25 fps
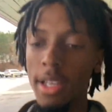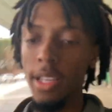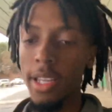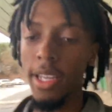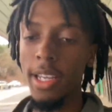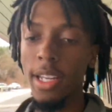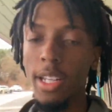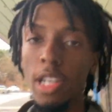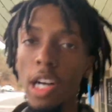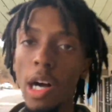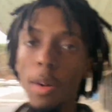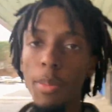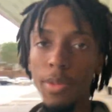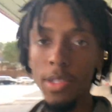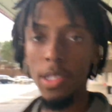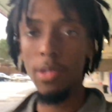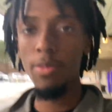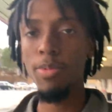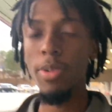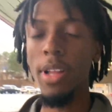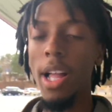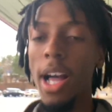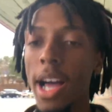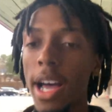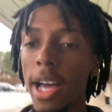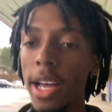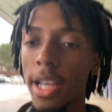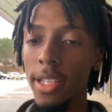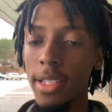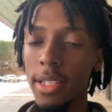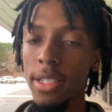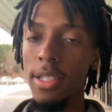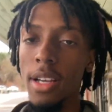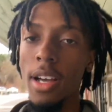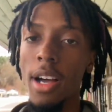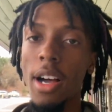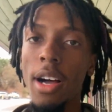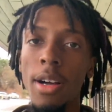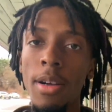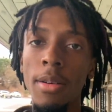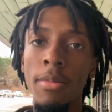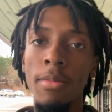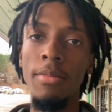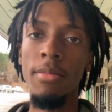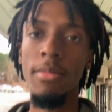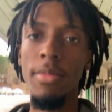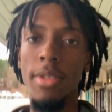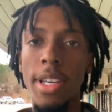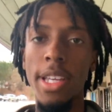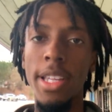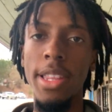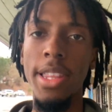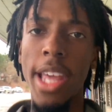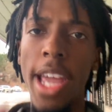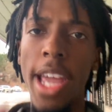get a couple supplies, um, get the